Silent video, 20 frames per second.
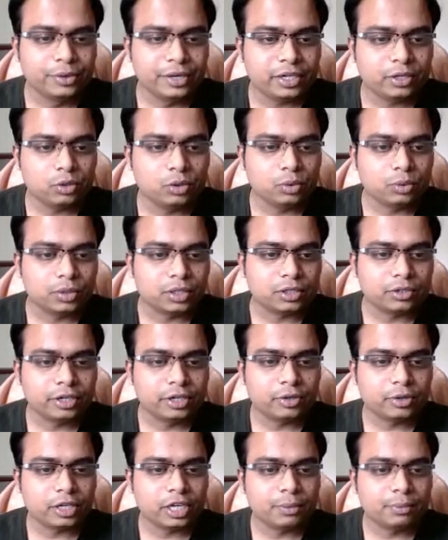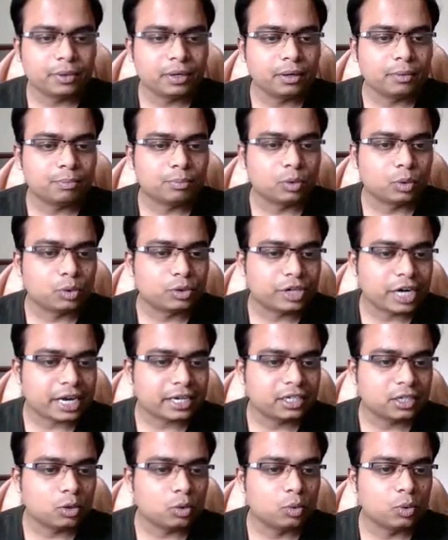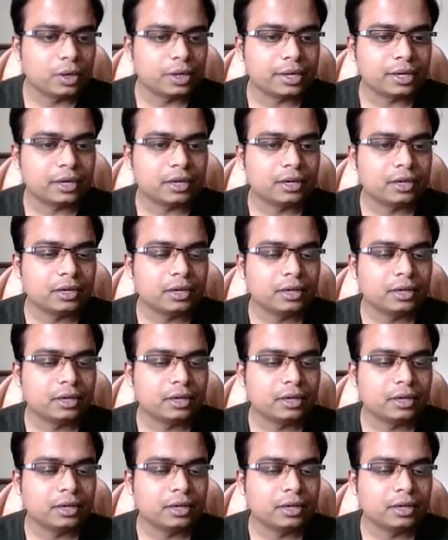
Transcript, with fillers: need to do is you need to keep a protractor over here,